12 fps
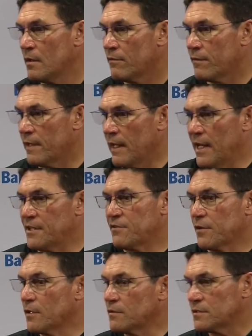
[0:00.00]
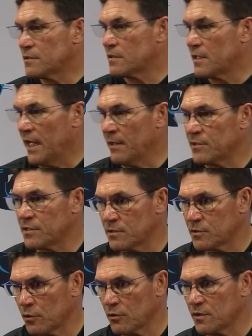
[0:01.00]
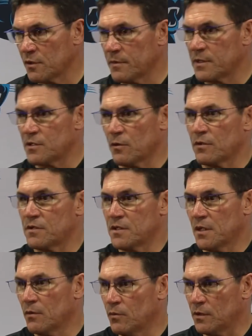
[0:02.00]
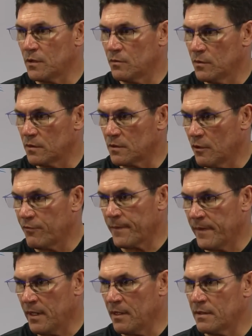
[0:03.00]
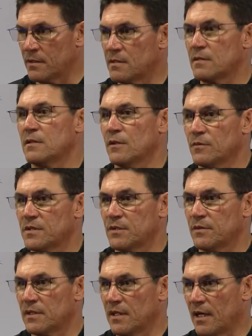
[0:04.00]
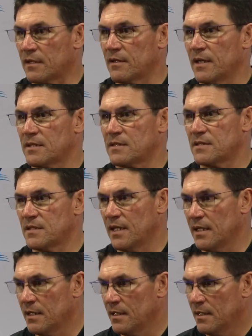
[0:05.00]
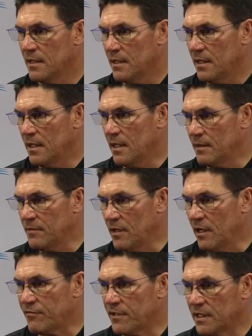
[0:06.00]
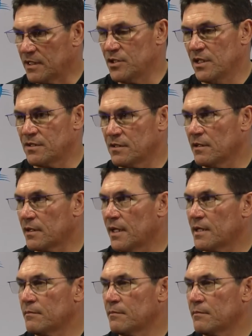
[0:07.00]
For the last throw, Cam's shoulder's a little bit sore, so we'll go from there, and you know, we'll see what the doctor has to say. You know, after you get a chance to look at